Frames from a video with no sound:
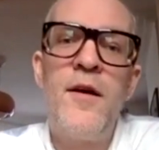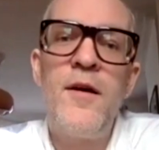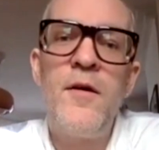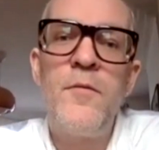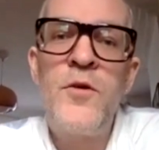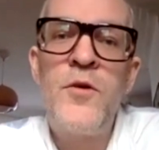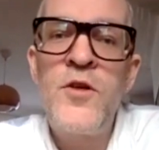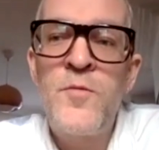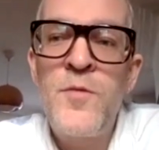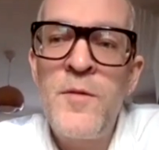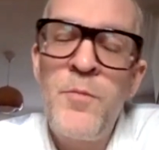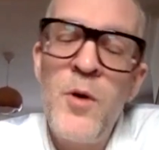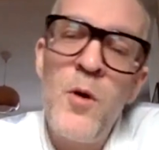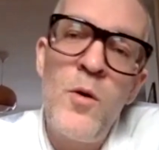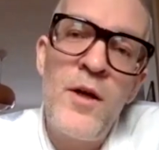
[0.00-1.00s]
We just went
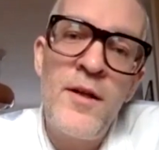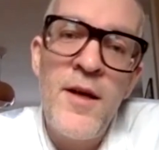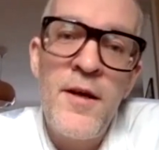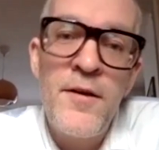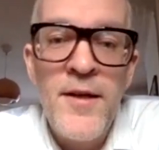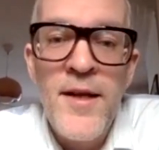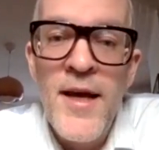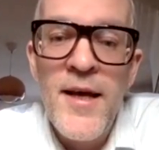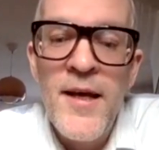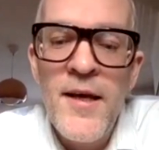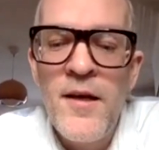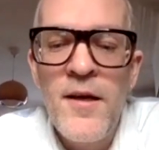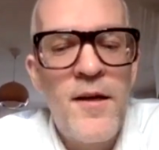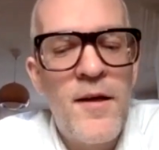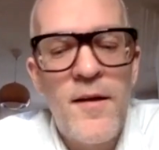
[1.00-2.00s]
bowling the other day.
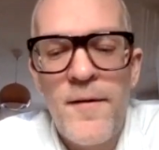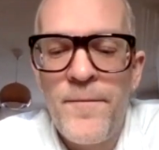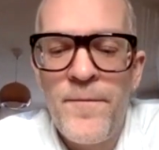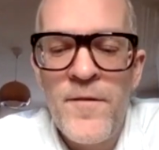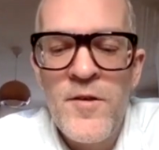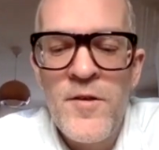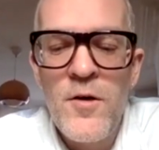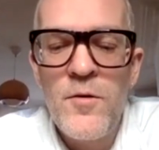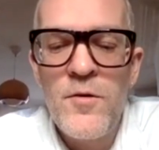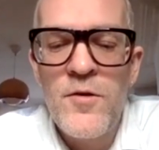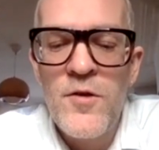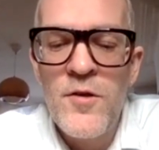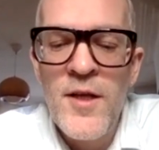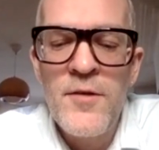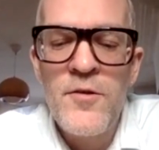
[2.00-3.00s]
So
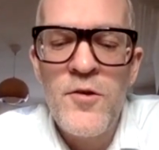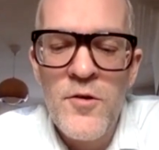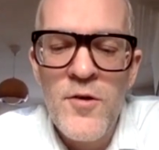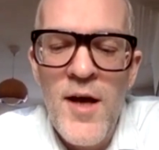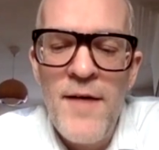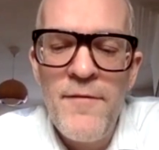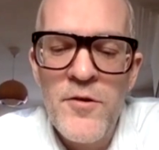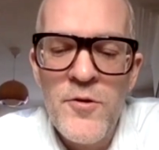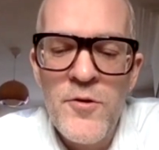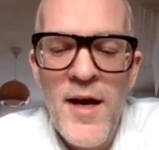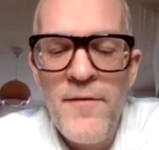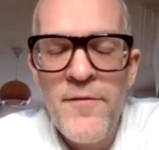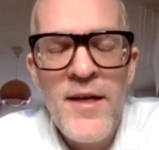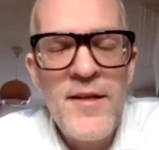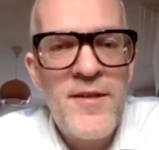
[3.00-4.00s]
to have
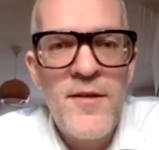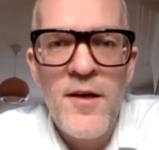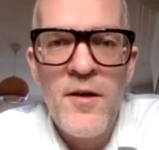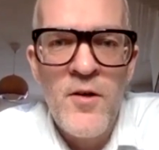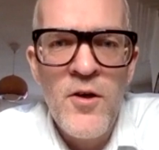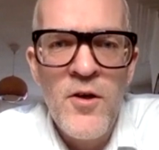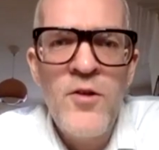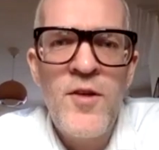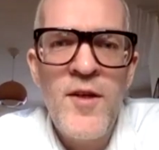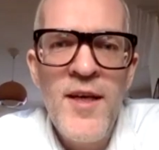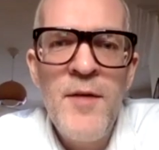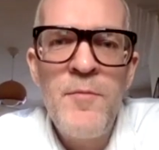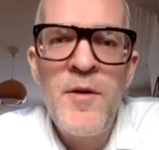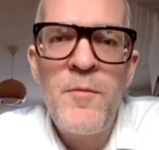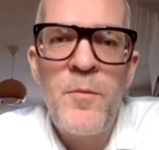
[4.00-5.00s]
that, a good
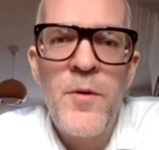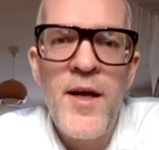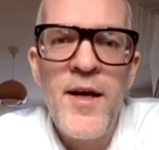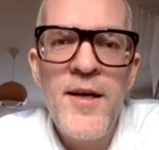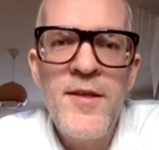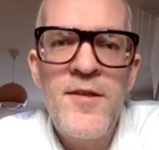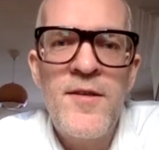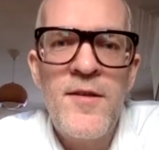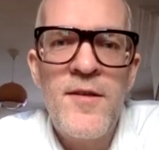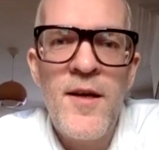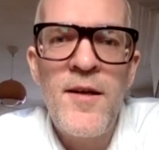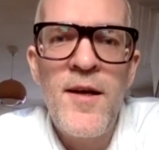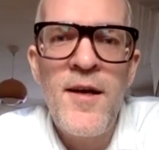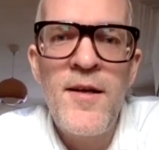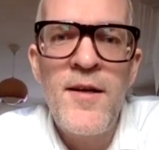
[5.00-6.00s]
team in place
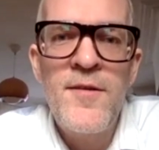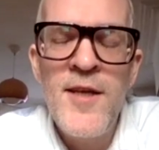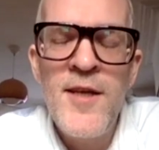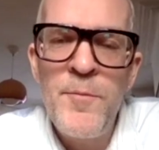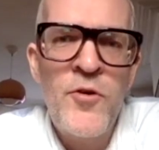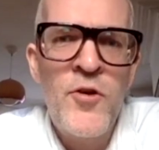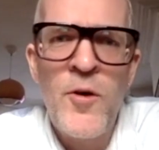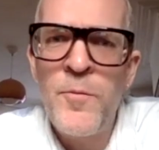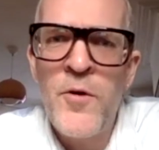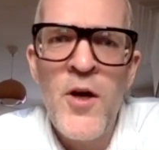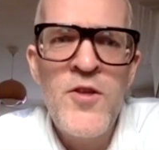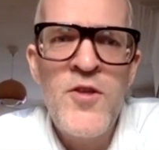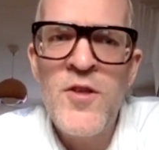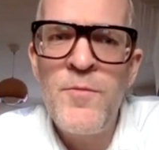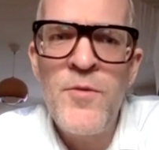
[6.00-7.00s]
and a tip-top
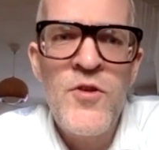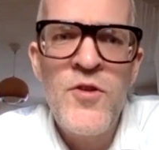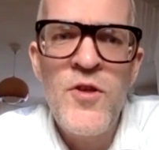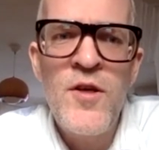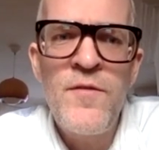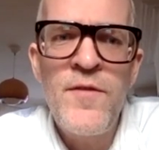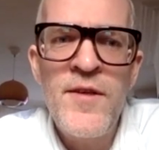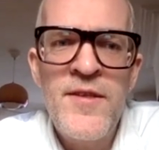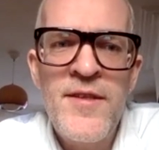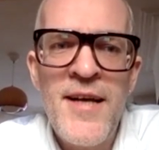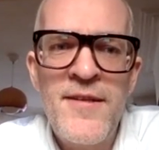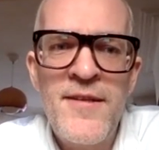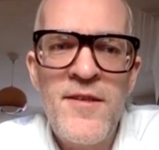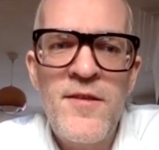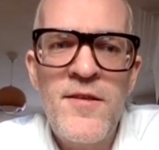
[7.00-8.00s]
customer service,
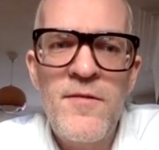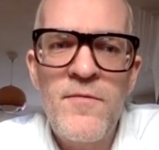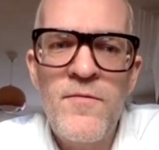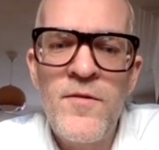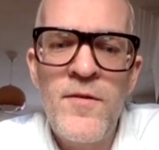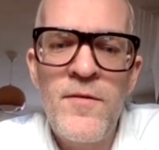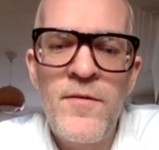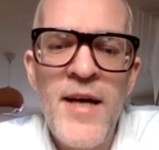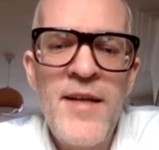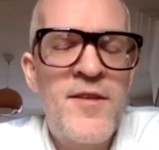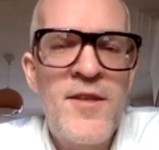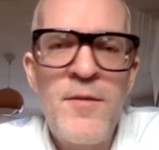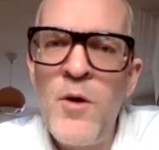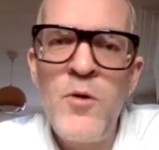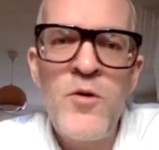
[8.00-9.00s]
that's
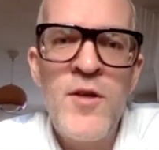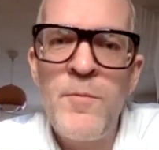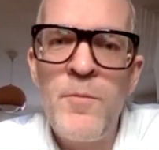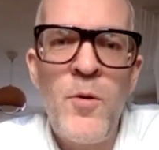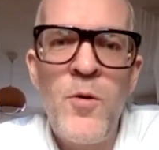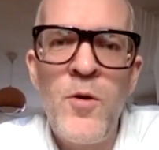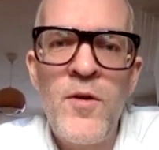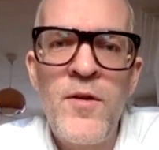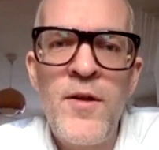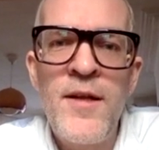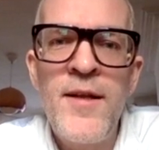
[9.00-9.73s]
the most important.